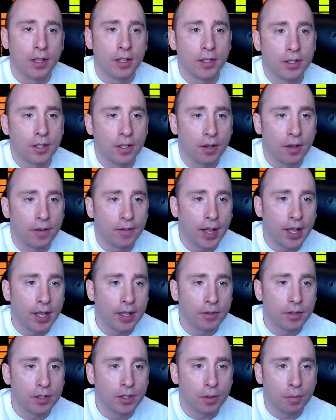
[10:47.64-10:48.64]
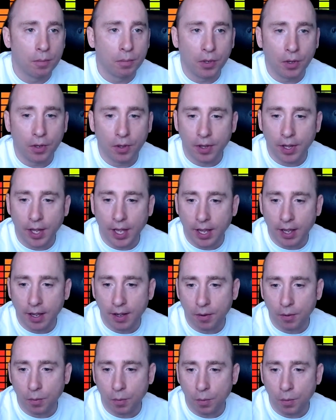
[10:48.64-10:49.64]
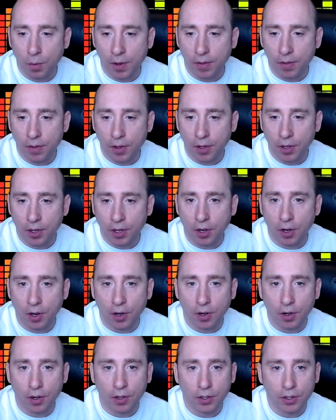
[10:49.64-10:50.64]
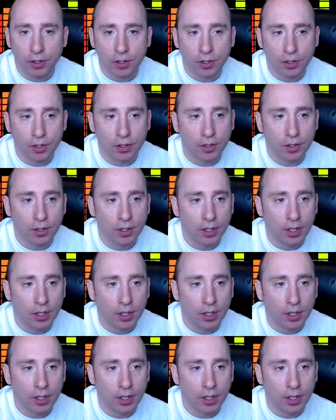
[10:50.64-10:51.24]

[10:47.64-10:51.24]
So if I was to put that with the chords,